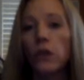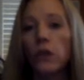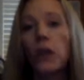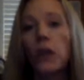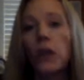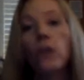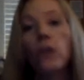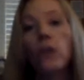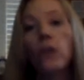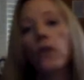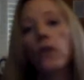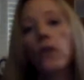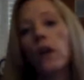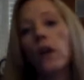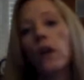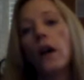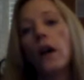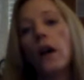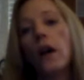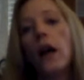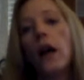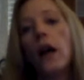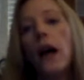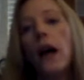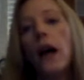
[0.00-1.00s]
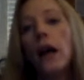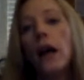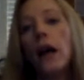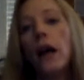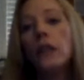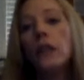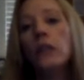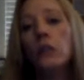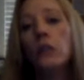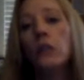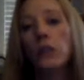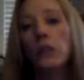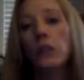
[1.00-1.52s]
So therefore,
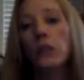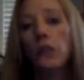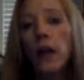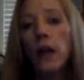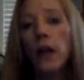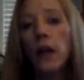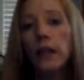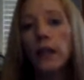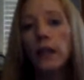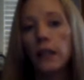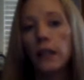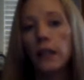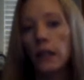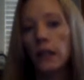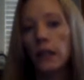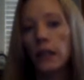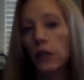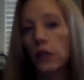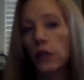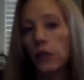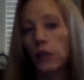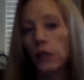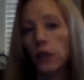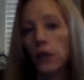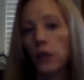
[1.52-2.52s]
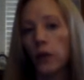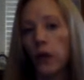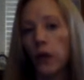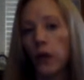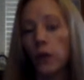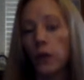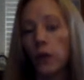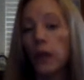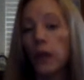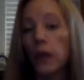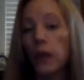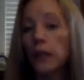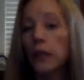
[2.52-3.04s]
Heinz was right to steal the
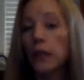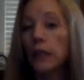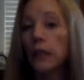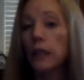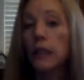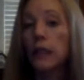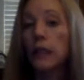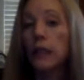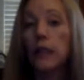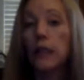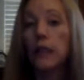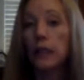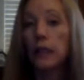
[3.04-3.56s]
drug because